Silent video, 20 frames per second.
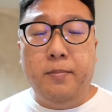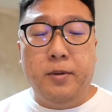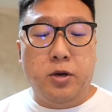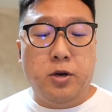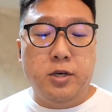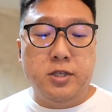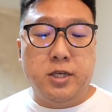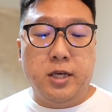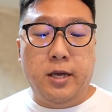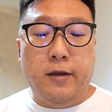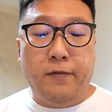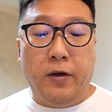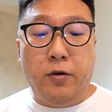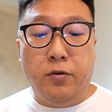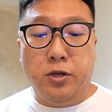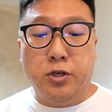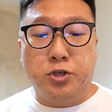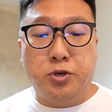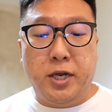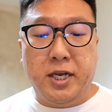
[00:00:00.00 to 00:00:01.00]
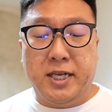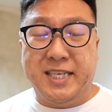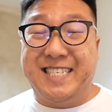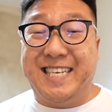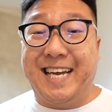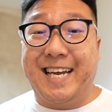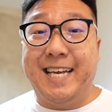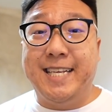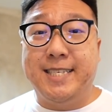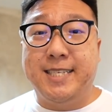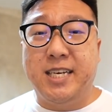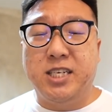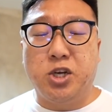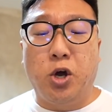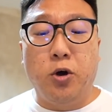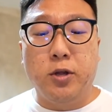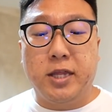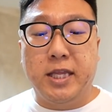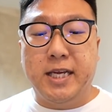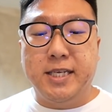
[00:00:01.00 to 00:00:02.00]
because if I were to trade the 2nd stage
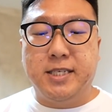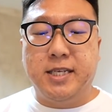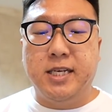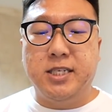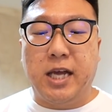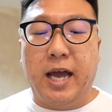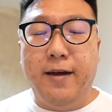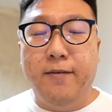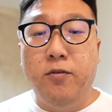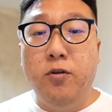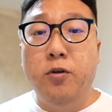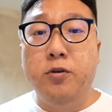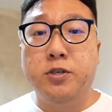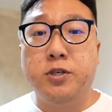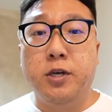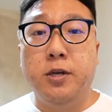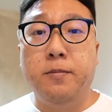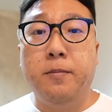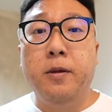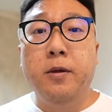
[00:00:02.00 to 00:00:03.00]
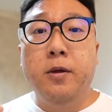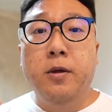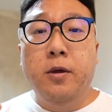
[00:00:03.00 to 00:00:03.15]
or 3rd stage evolution